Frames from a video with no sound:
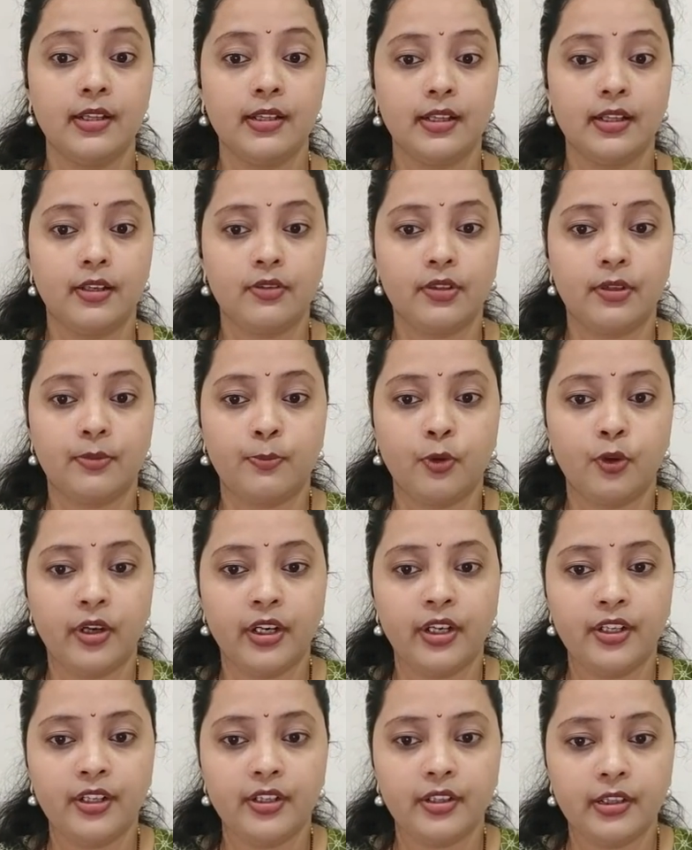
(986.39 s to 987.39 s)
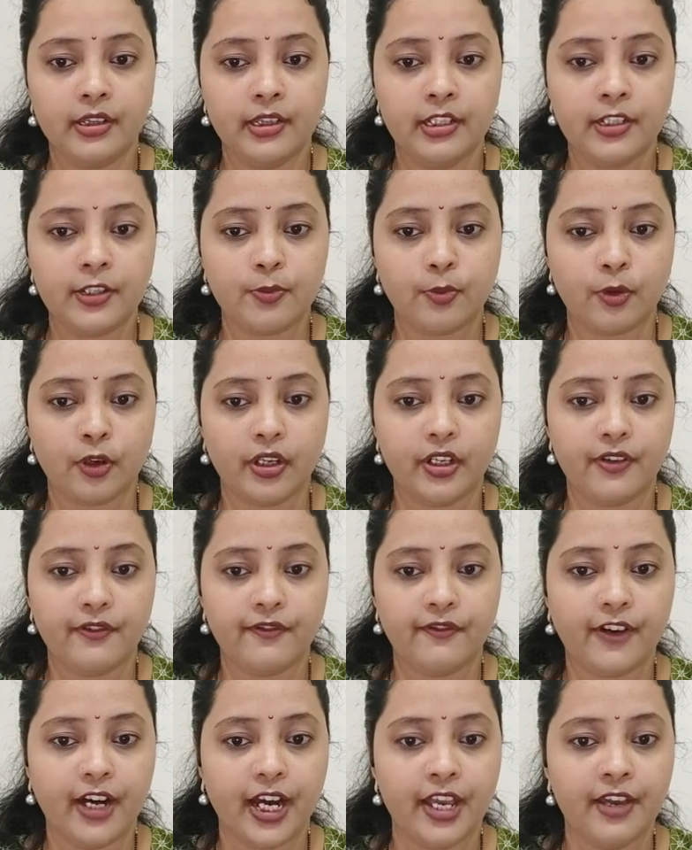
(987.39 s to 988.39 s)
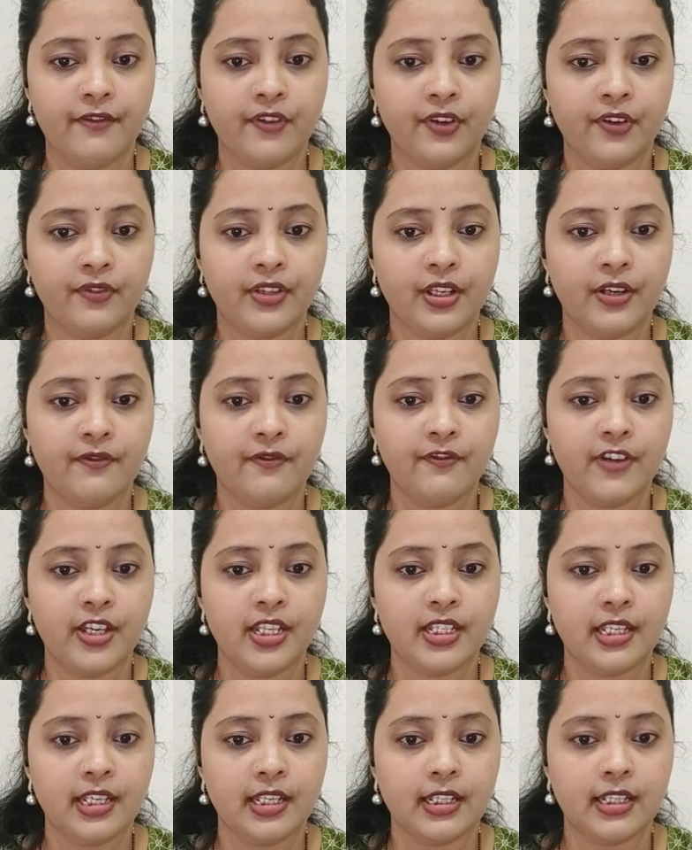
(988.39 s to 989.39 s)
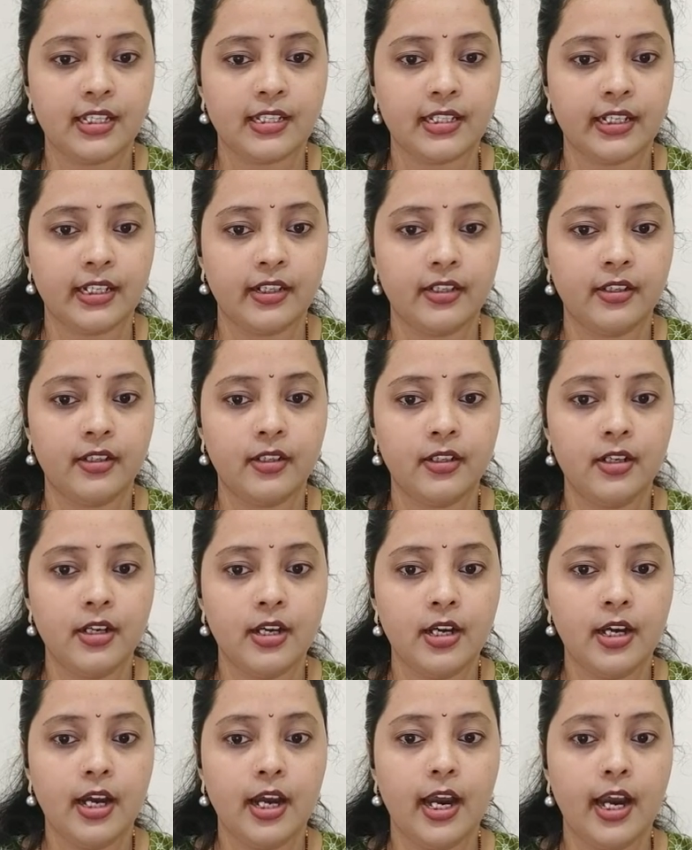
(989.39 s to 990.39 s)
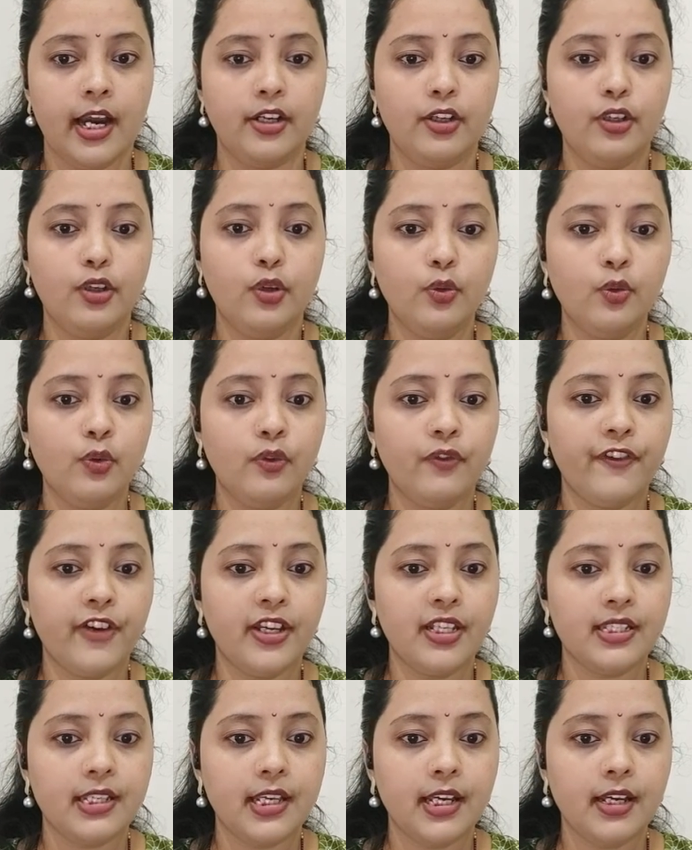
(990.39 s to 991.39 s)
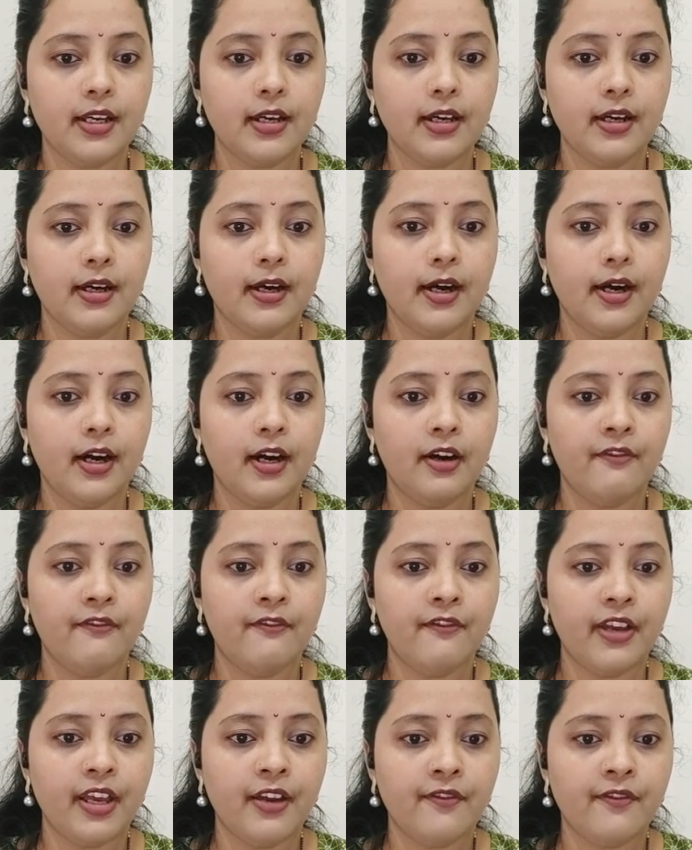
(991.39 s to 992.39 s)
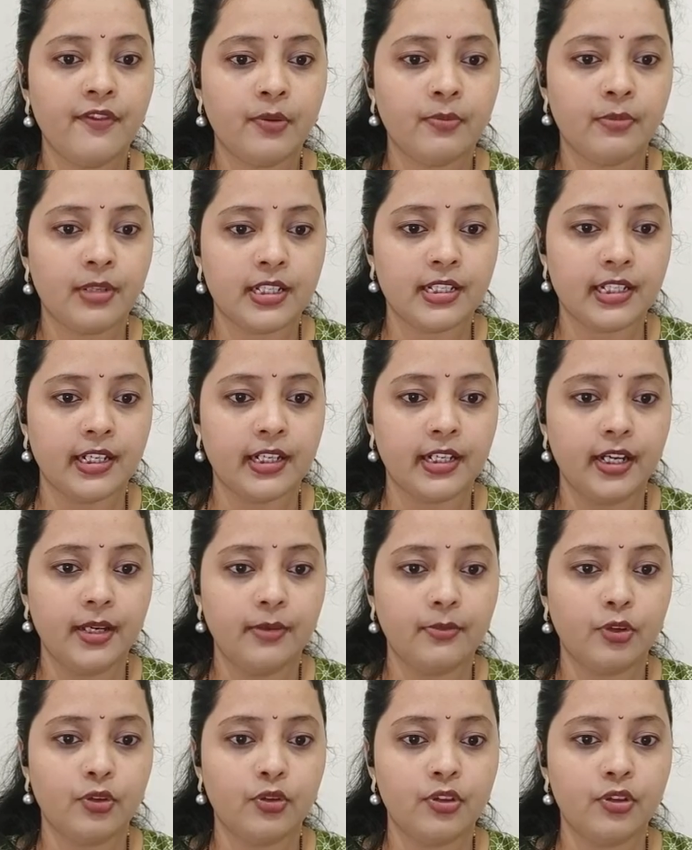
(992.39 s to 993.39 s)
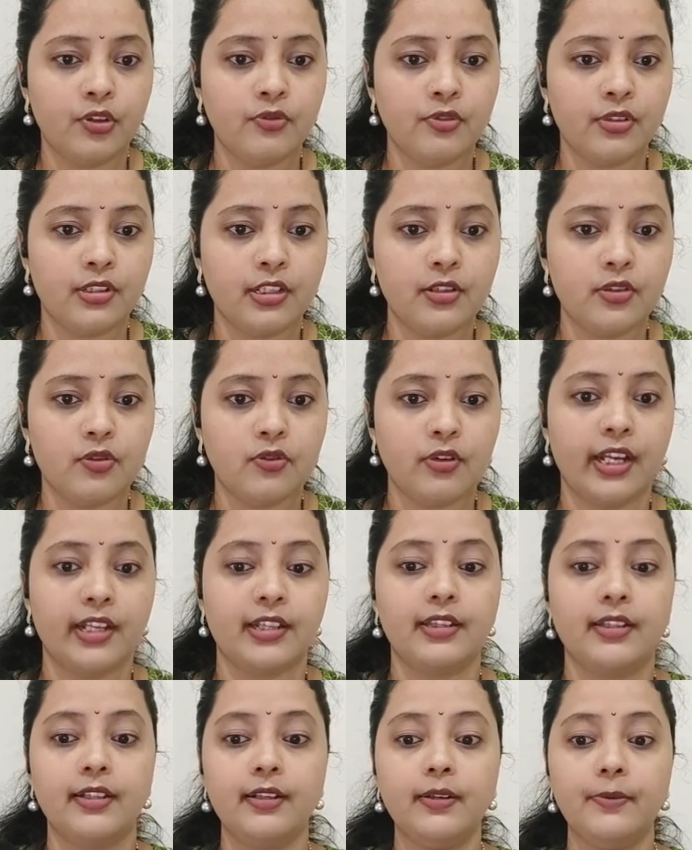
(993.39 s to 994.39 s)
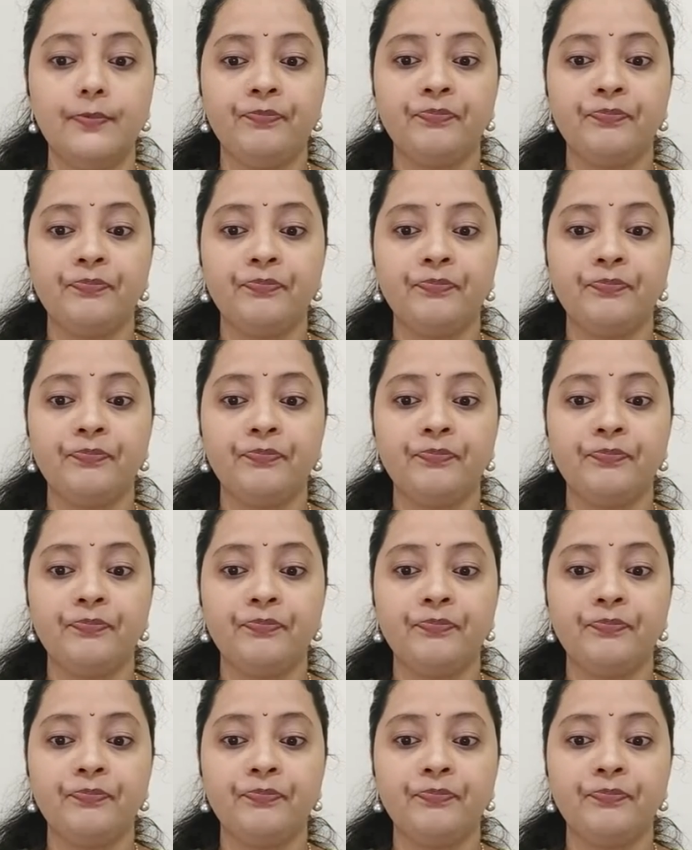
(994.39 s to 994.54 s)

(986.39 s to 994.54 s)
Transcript: Now the point, this point, five of them facing the center and two facing away from the center. I'm going to use this to get the